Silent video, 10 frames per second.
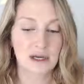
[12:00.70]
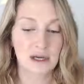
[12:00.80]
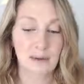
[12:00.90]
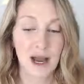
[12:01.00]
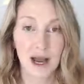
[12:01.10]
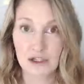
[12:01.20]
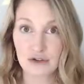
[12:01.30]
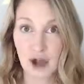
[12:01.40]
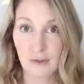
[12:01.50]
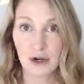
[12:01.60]
high
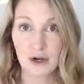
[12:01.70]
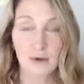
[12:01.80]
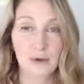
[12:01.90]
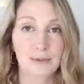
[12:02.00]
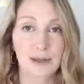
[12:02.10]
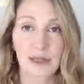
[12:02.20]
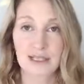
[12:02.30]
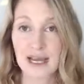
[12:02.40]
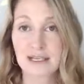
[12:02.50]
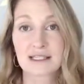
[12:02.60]
drama or being
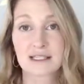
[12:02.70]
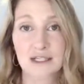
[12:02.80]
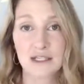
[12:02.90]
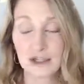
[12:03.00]
intensely